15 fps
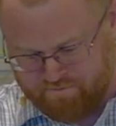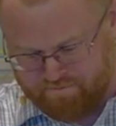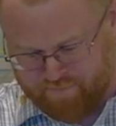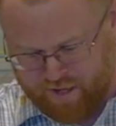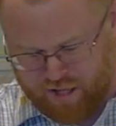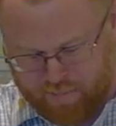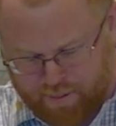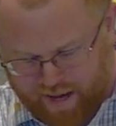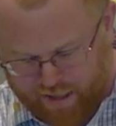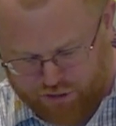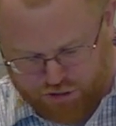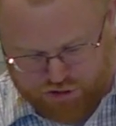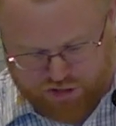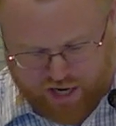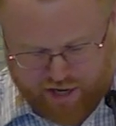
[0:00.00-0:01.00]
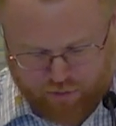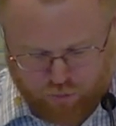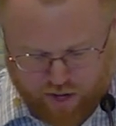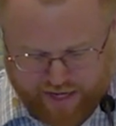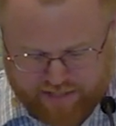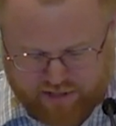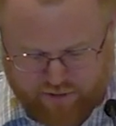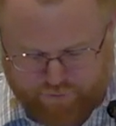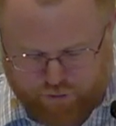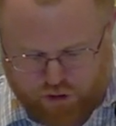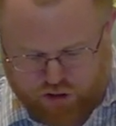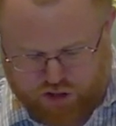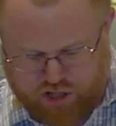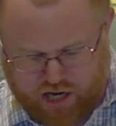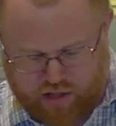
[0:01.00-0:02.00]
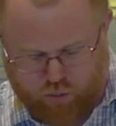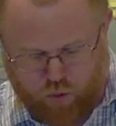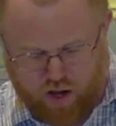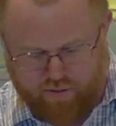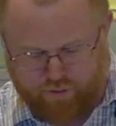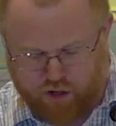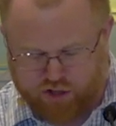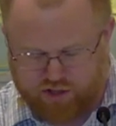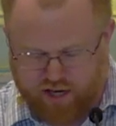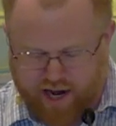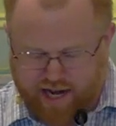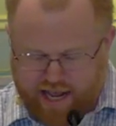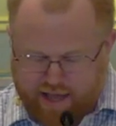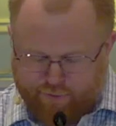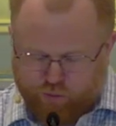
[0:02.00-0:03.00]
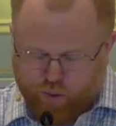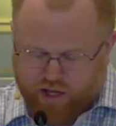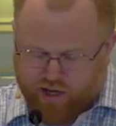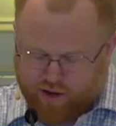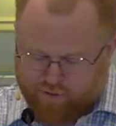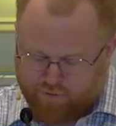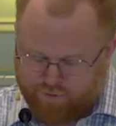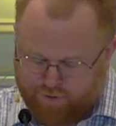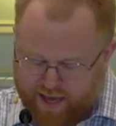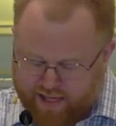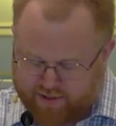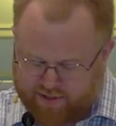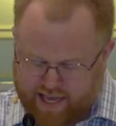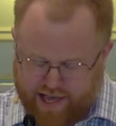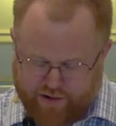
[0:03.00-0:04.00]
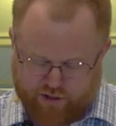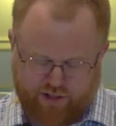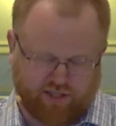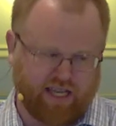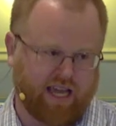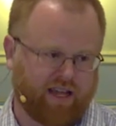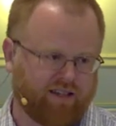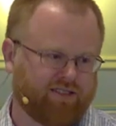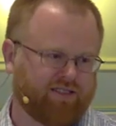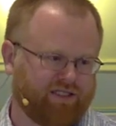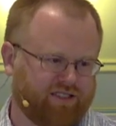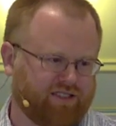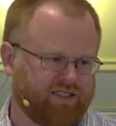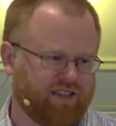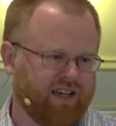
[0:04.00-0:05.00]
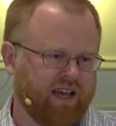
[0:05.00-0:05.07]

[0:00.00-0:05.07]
The Apostle John writes in 1 John 1, verse 9 If we confess our sins,